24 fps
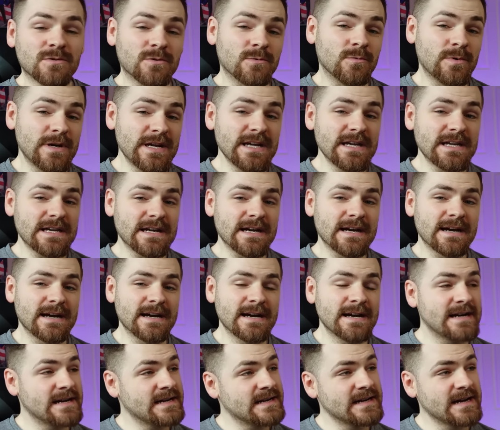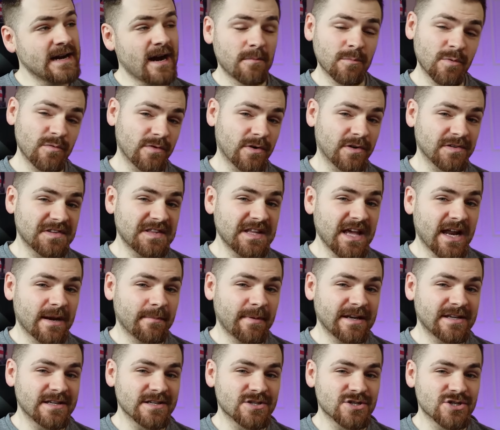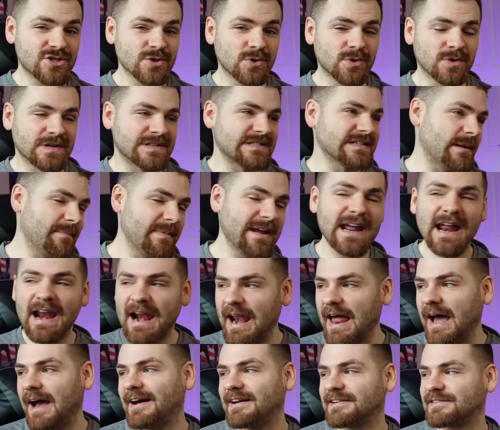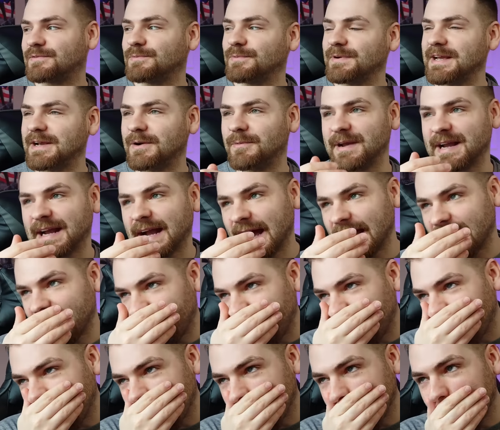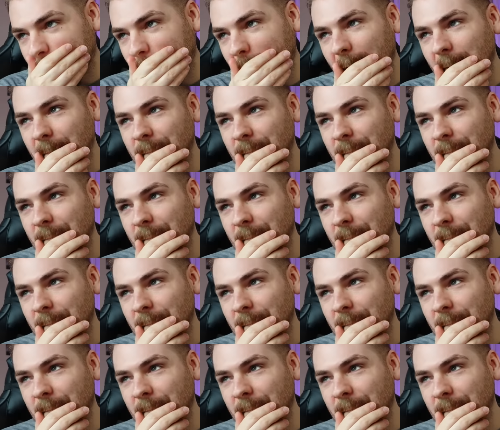we are moving on to the animated shorts. I mean, last week we kind of had,